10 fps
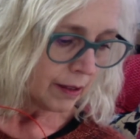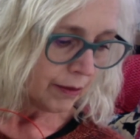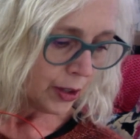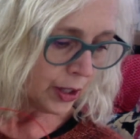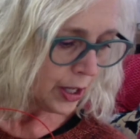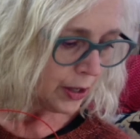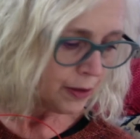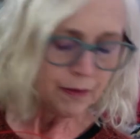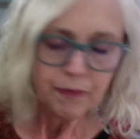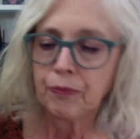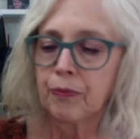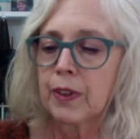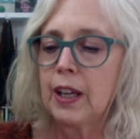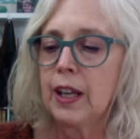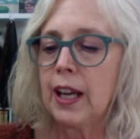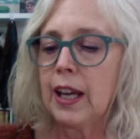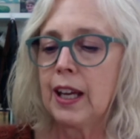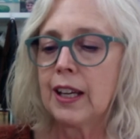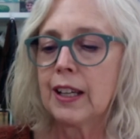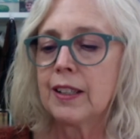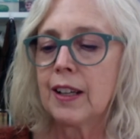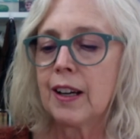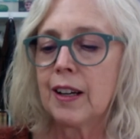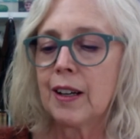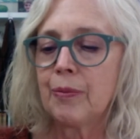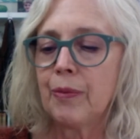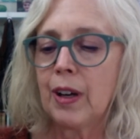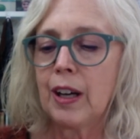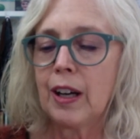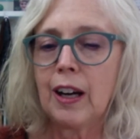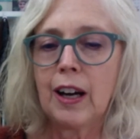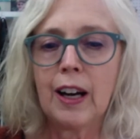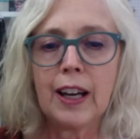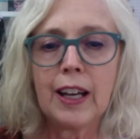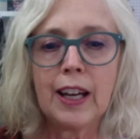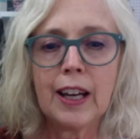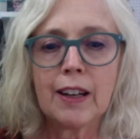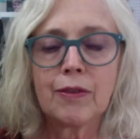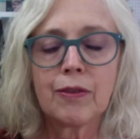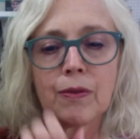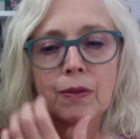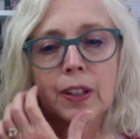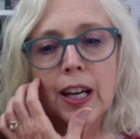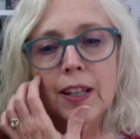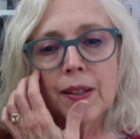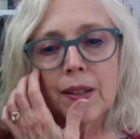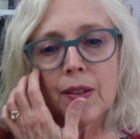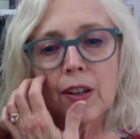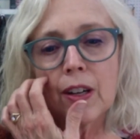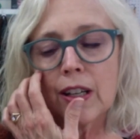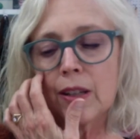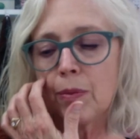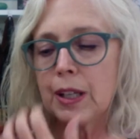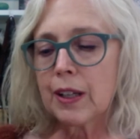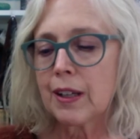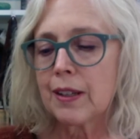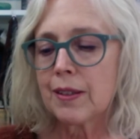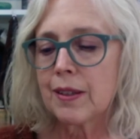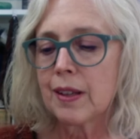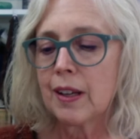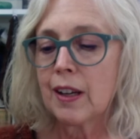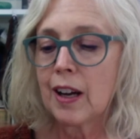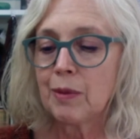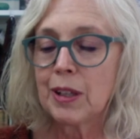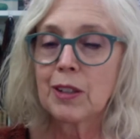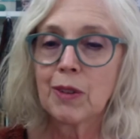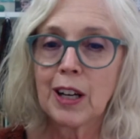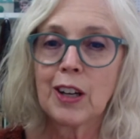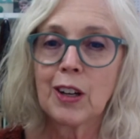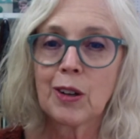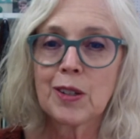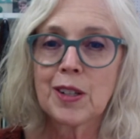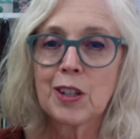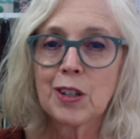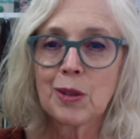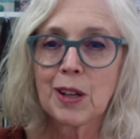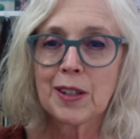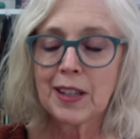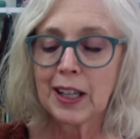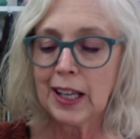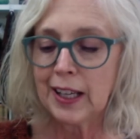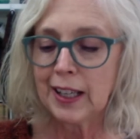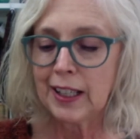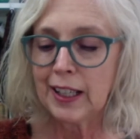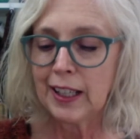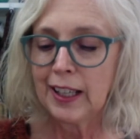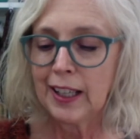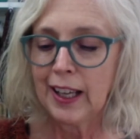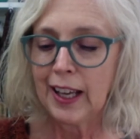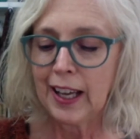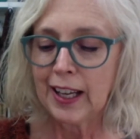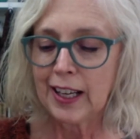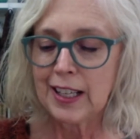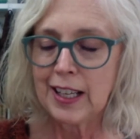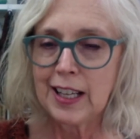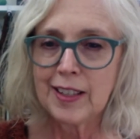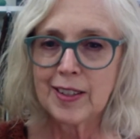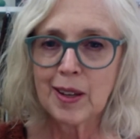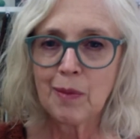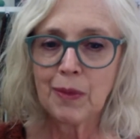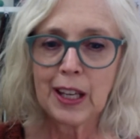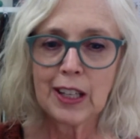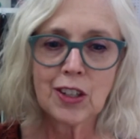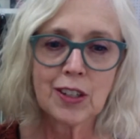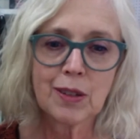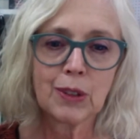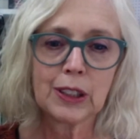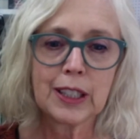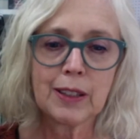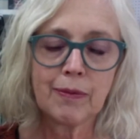Furno. And I have cast these on because I'm getting ready to go to Stitches West again, and I need something just really